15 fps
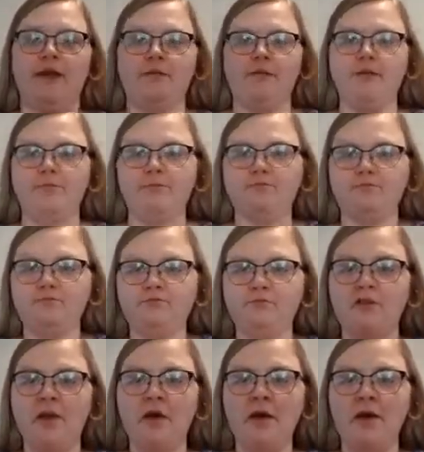at me.
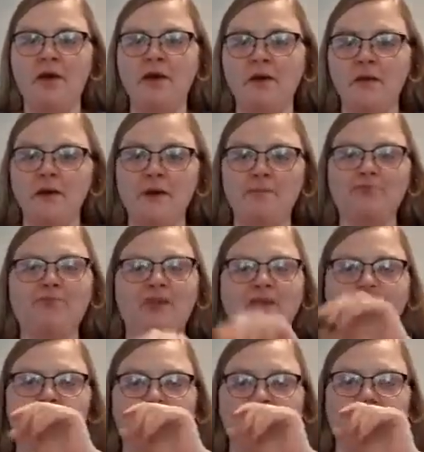
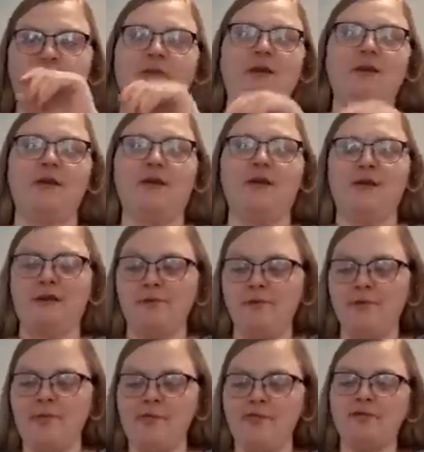He sees me eating.
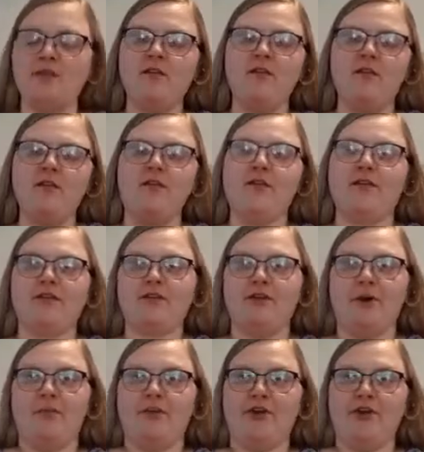He doesn't know
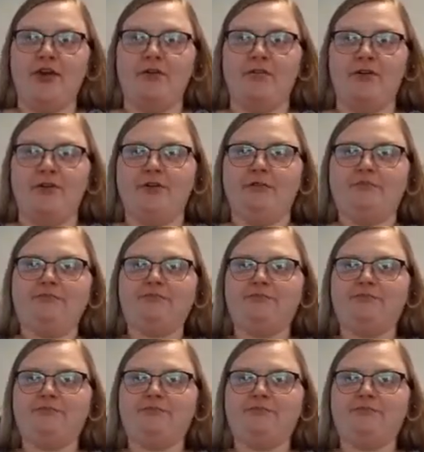I'm on camera, though.